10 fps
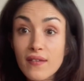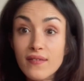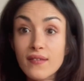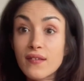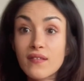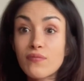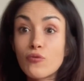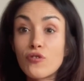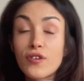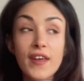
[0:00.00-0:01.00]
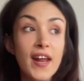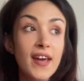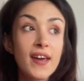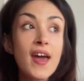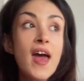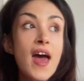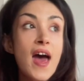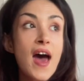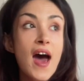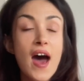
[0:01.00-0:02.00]
in this book that
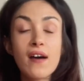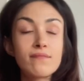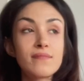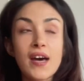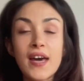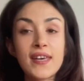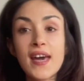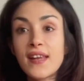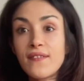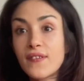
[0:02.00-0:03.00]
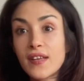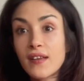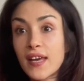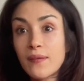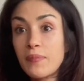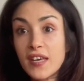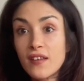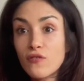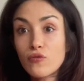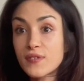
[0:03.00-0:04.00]
I can't even like begin
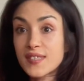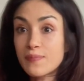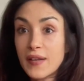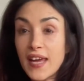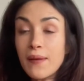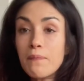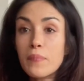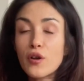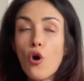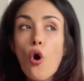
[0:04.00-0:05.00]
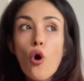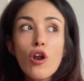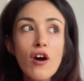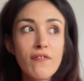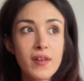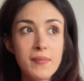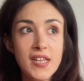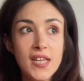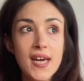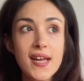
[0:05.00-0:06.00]
to explain, but all of them in
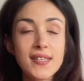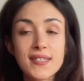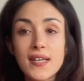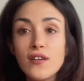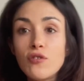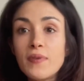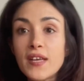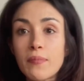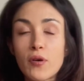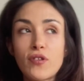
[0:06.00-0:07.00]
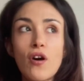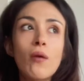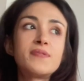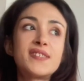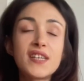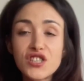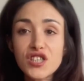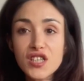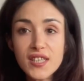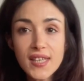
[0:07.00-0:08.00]
the end is a little bit about the
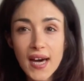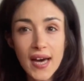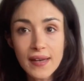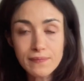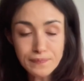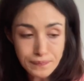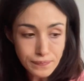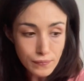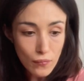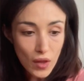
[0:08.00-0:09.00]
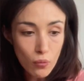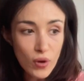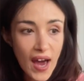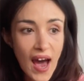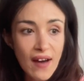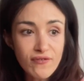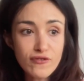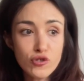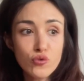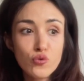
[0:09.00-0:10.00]
obsession that we have
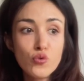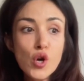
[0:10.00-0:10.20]
to